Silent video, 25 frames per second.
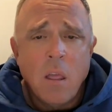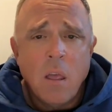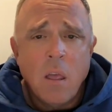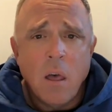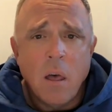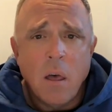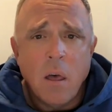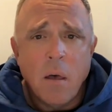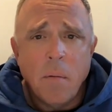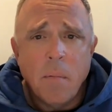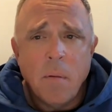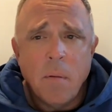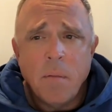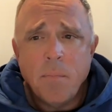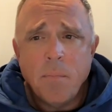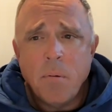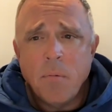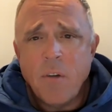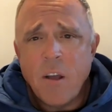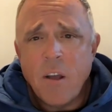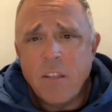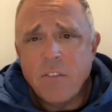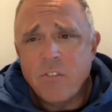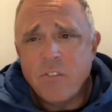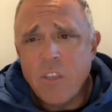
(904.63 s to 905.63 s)
it
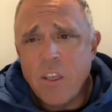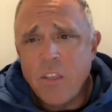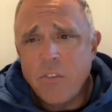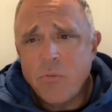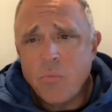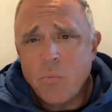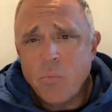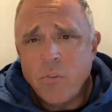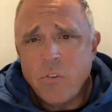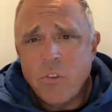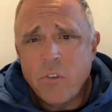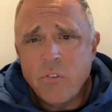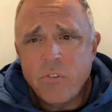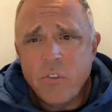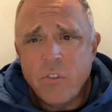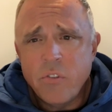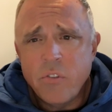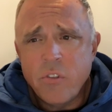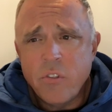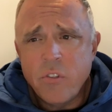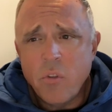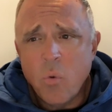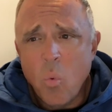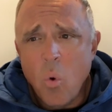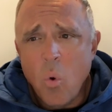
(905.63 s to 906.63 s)
provides less
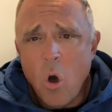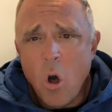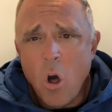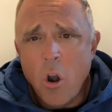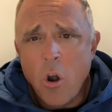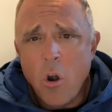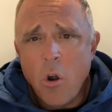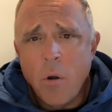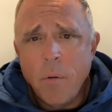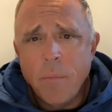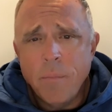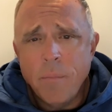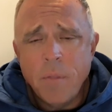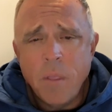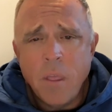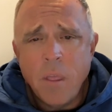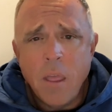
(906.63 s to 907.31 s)
resistance in the water.